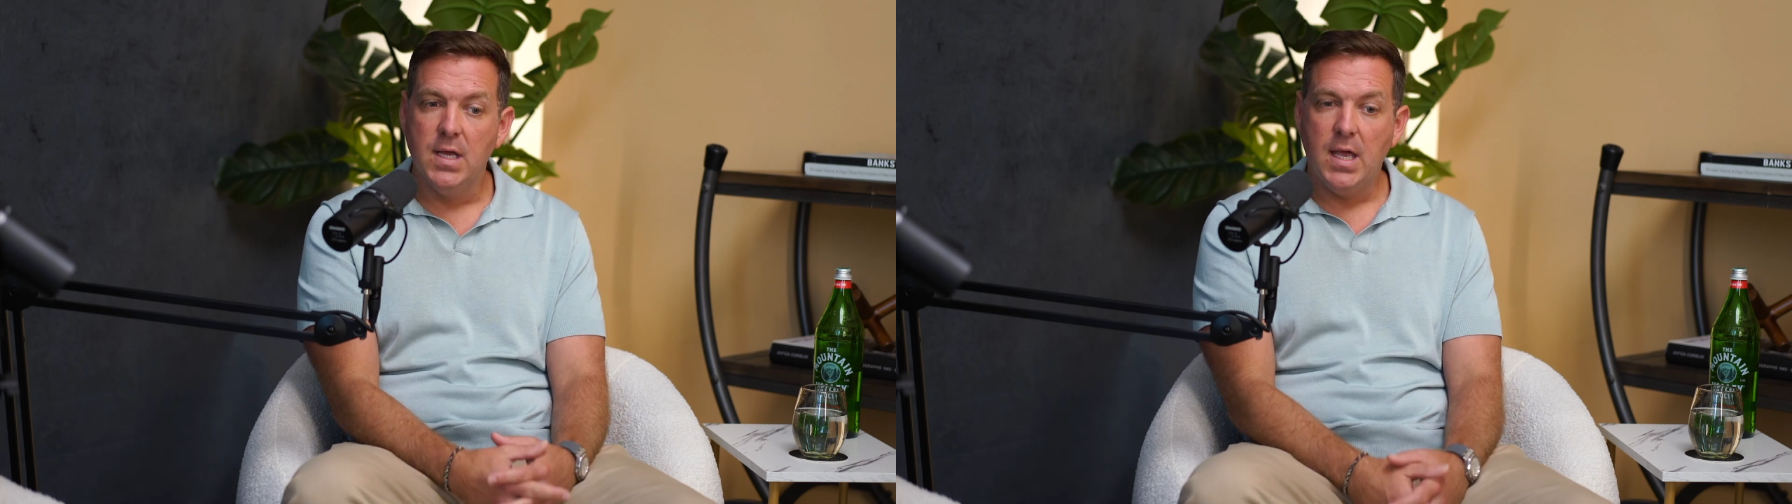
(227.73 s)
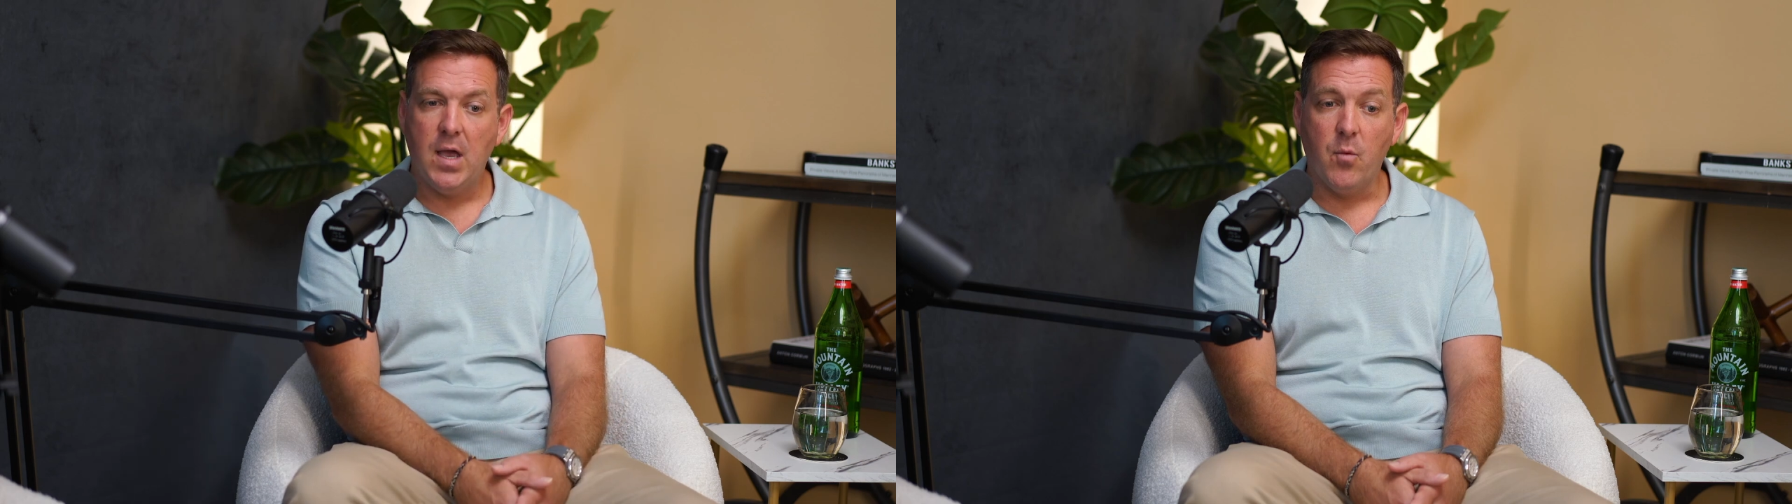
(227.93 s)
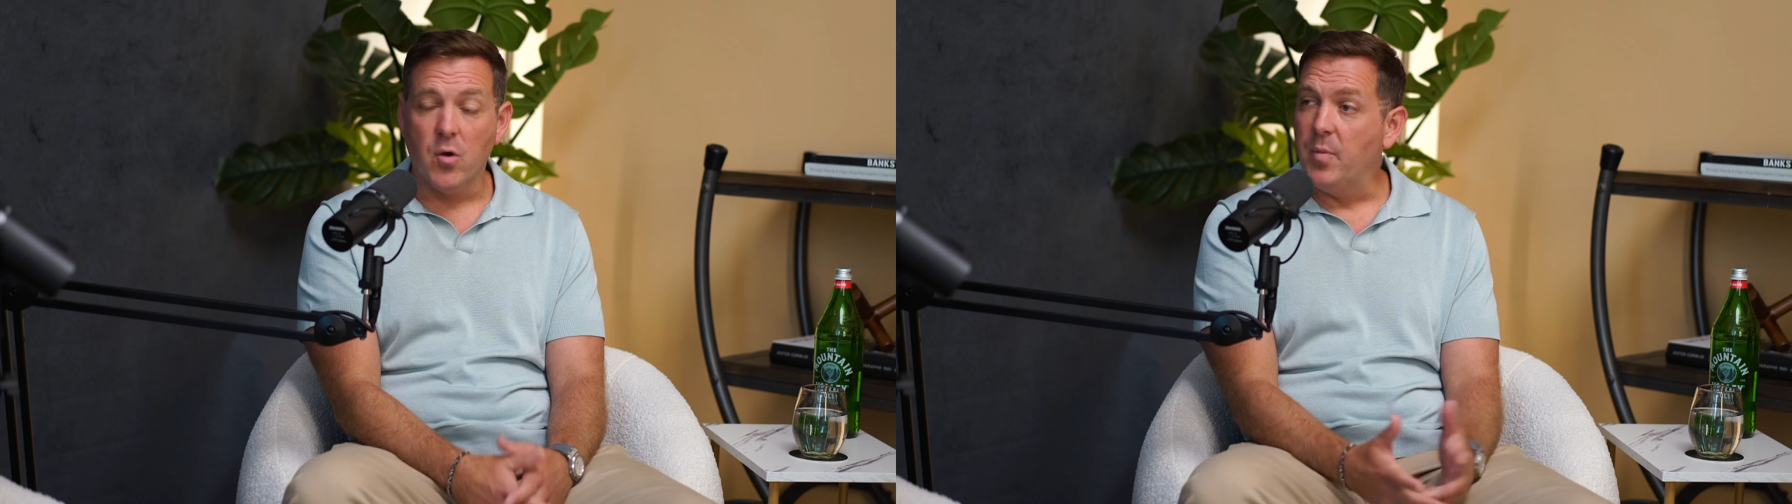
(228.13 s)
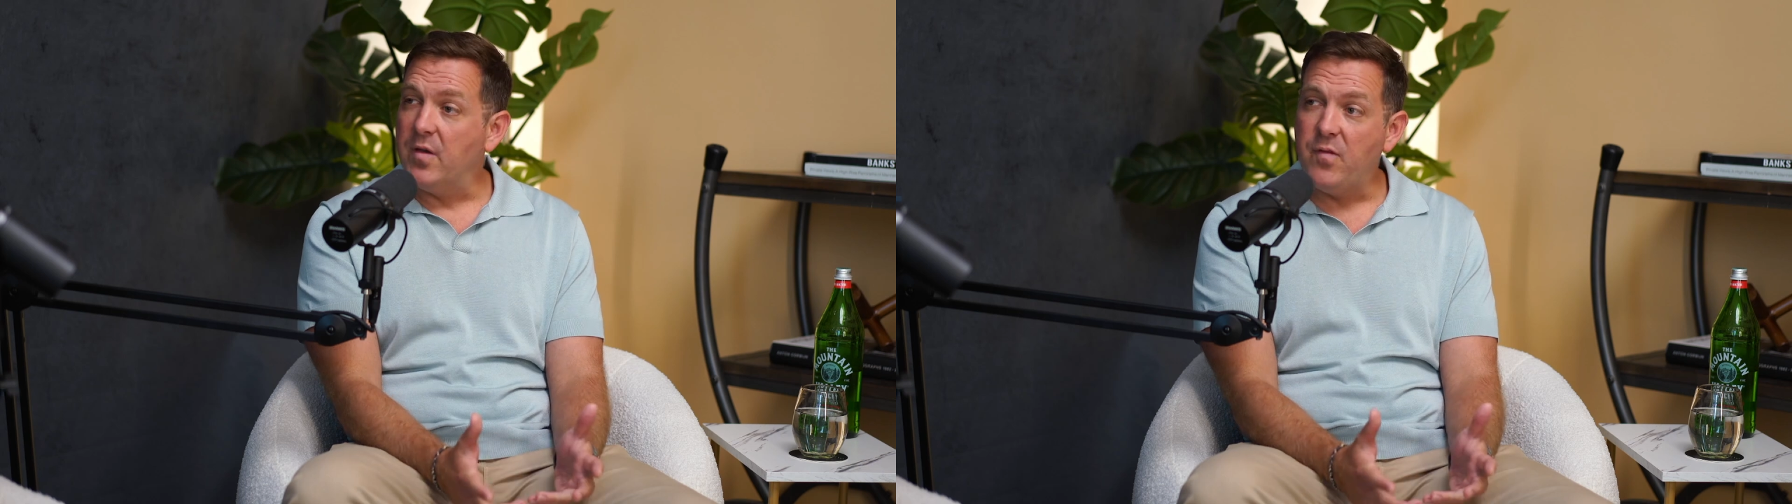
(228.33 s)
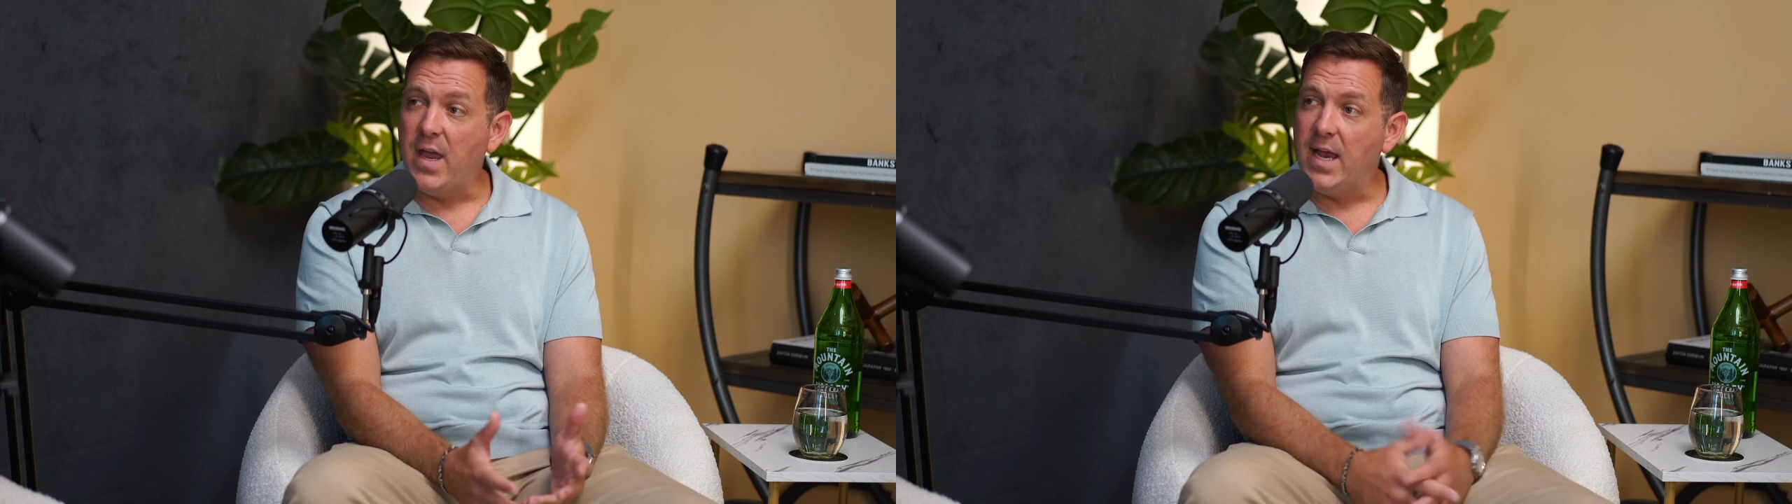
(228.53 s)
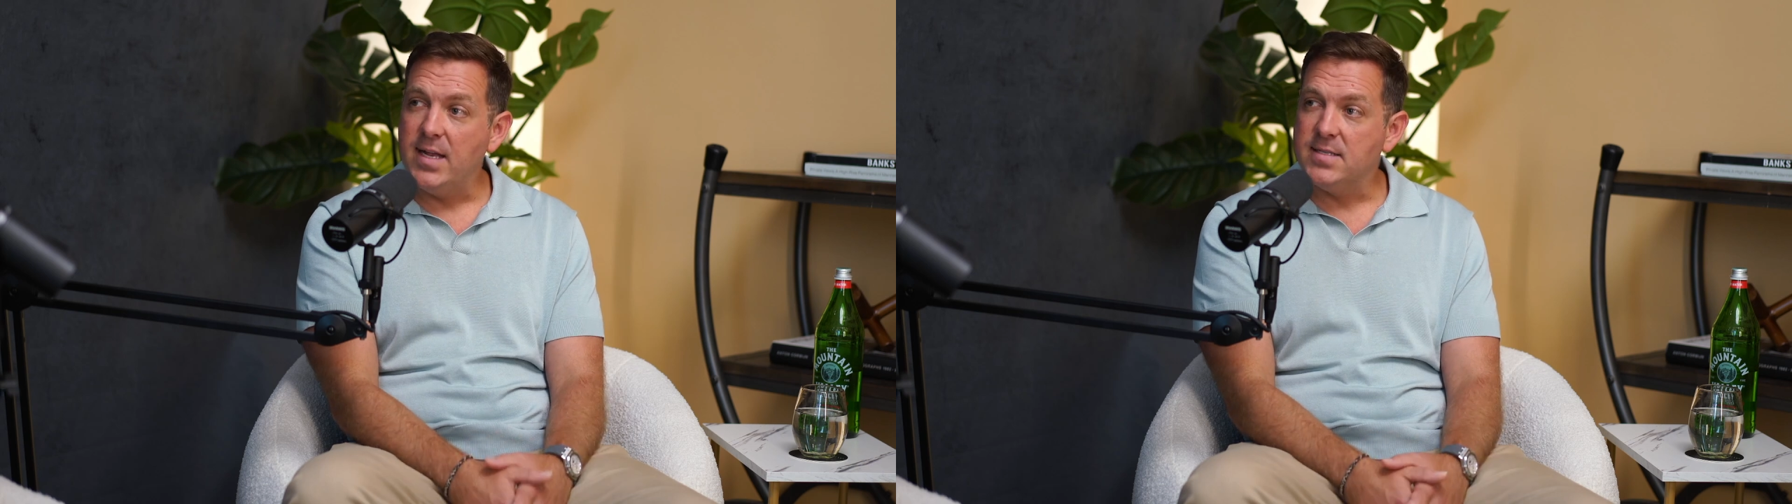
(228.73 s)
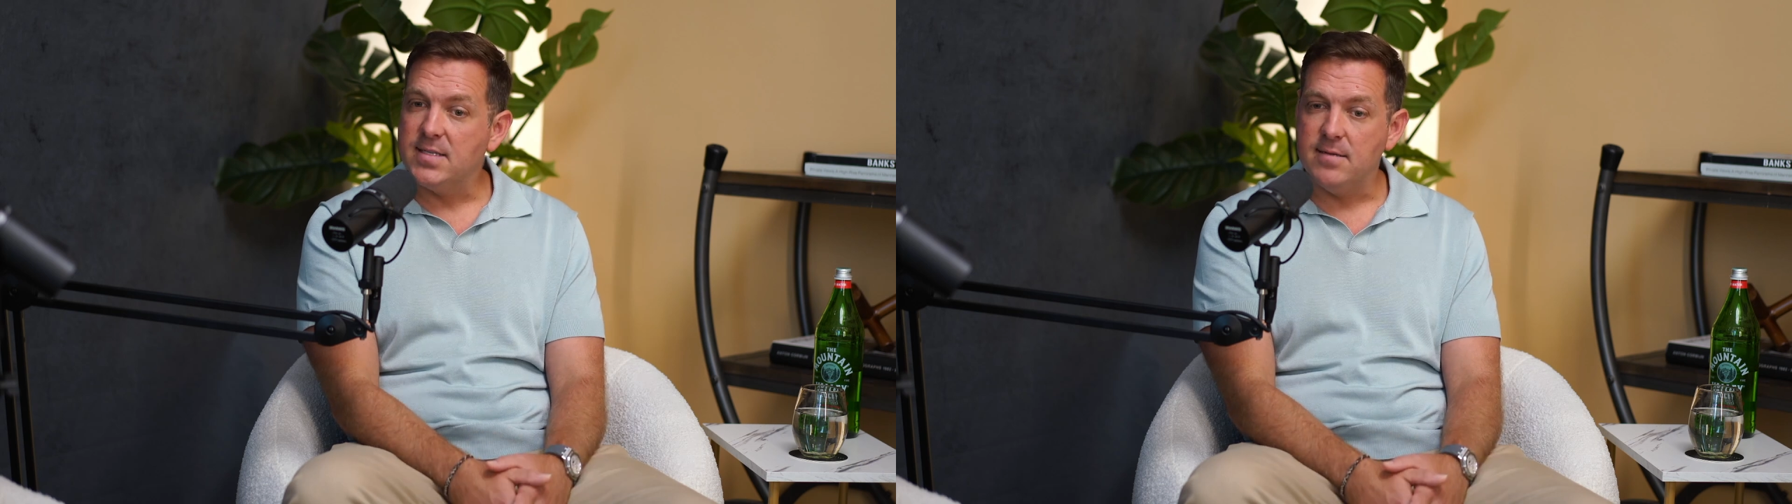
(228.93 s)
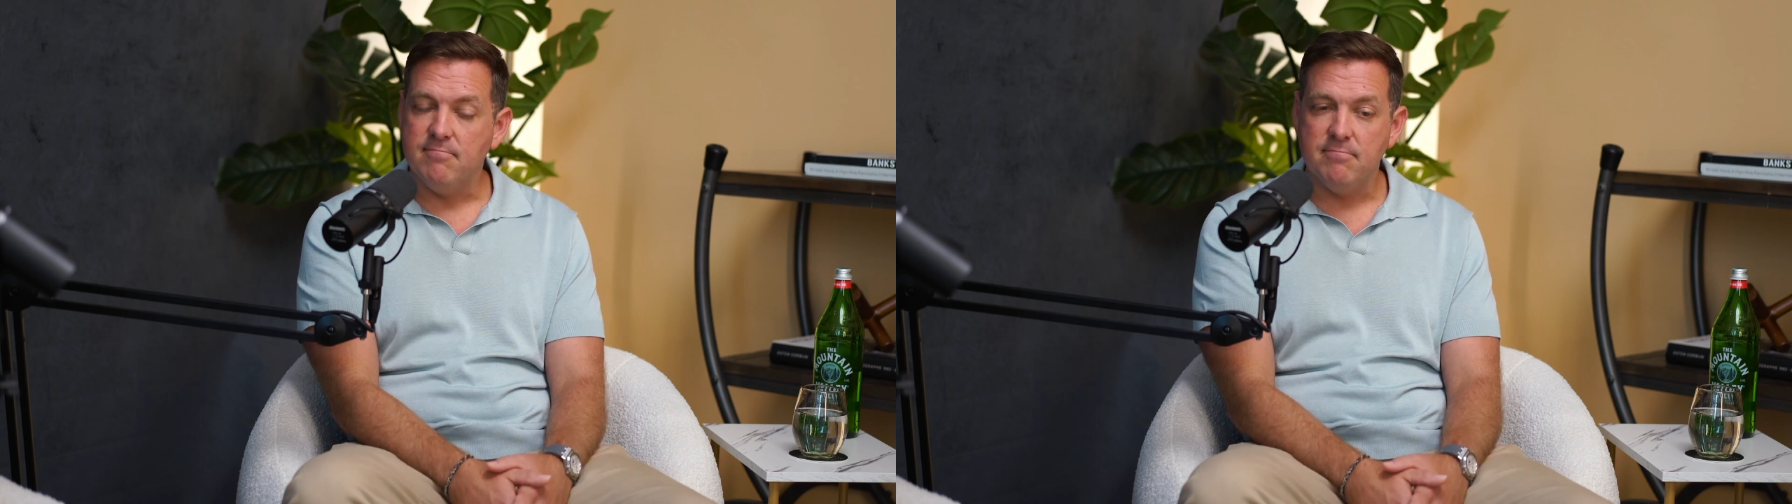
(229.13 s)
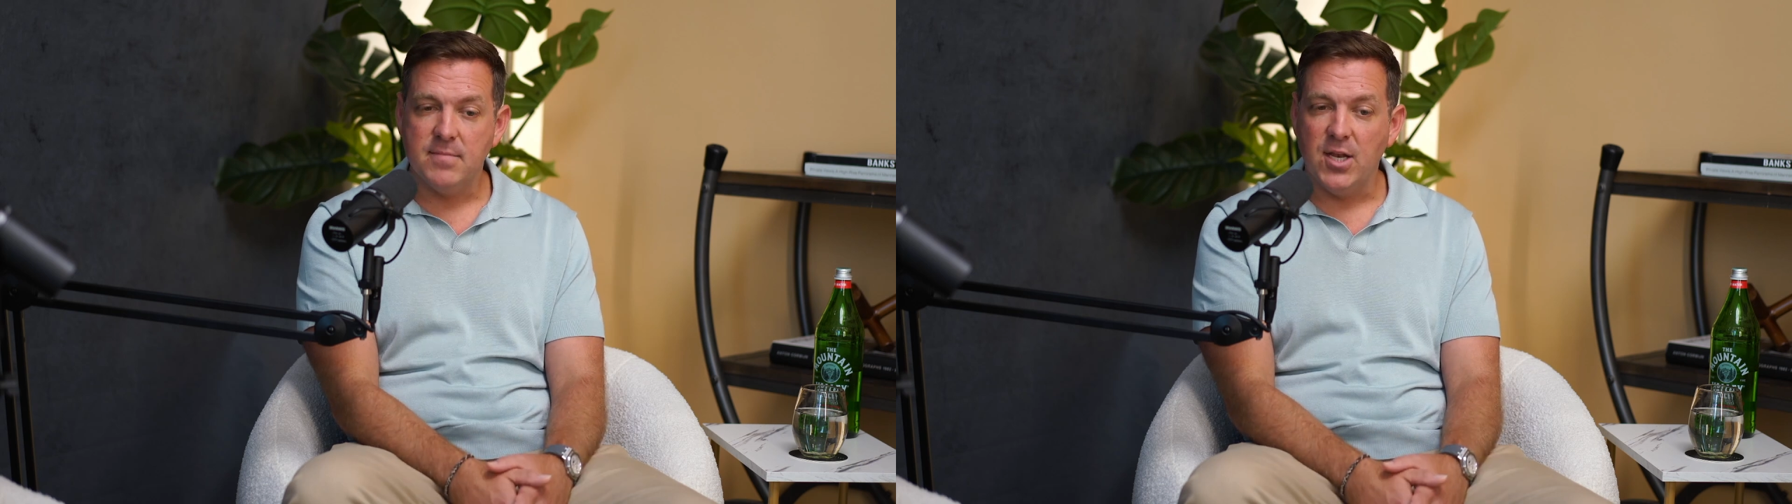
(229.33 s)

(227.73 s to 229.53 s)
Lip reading: and we were big fans, and